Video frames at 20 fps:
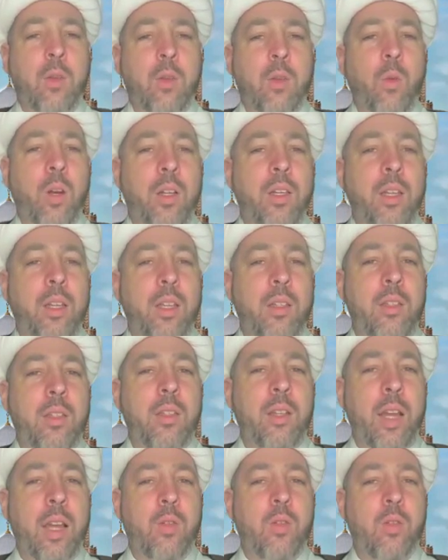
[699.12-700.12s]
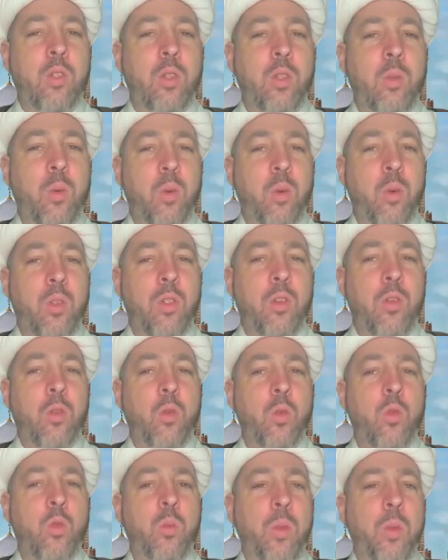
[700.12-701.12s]
wherein he denounced the person
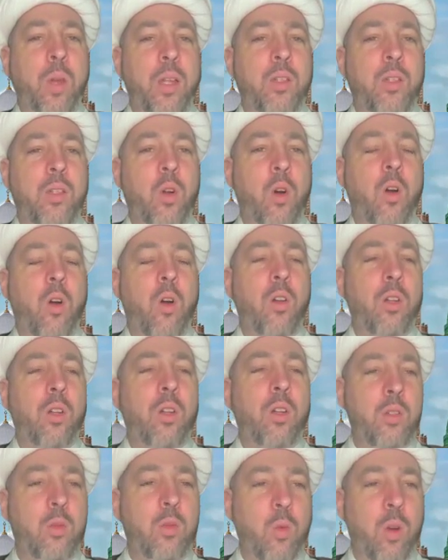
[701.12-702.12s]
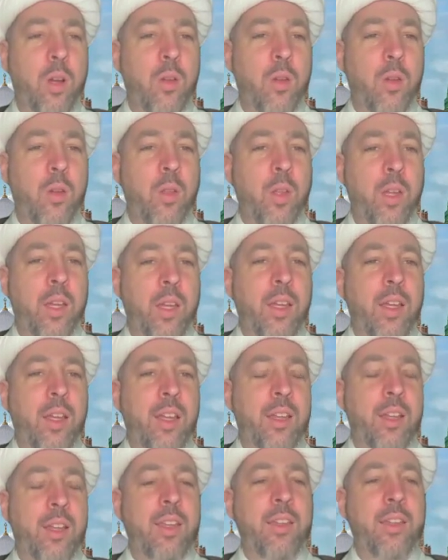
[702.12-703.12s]
who spends all his wealth
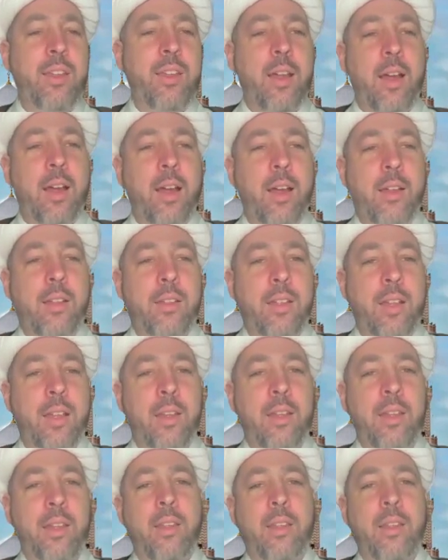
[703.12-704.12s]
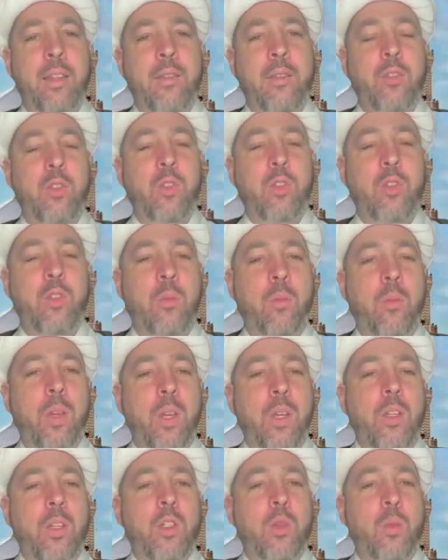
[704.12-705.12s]
and he dies and he leaves some
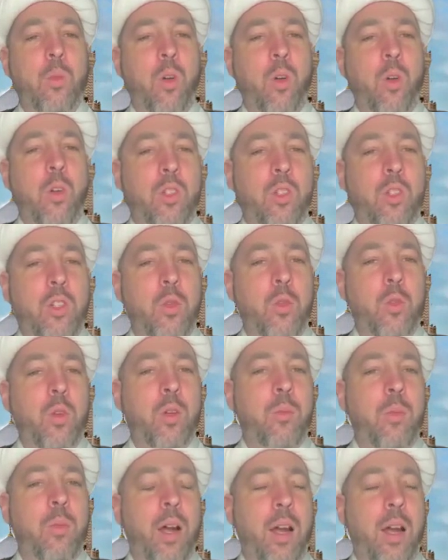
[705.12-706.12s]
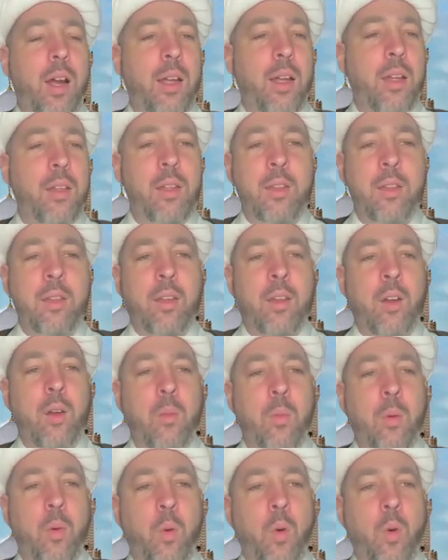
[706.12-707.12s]
small children behind and they
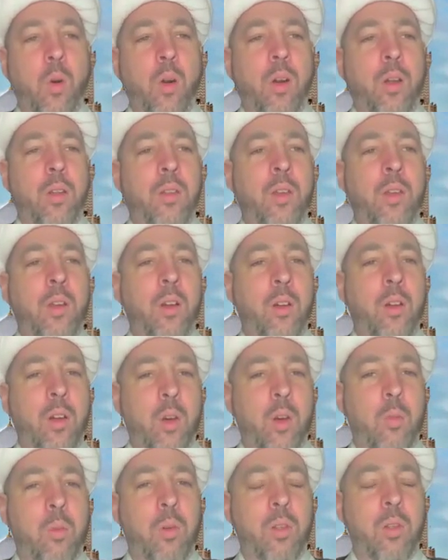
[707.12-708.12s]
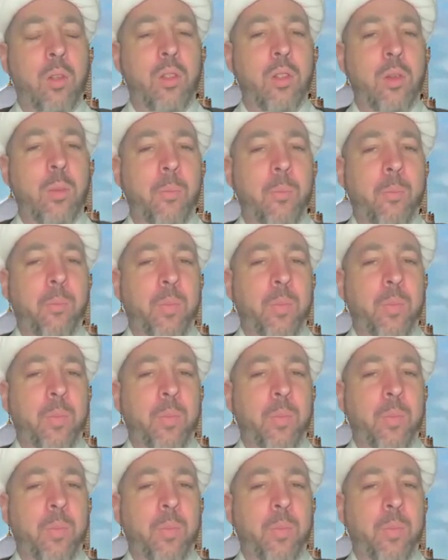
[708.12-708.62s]
are poor and they are helpless.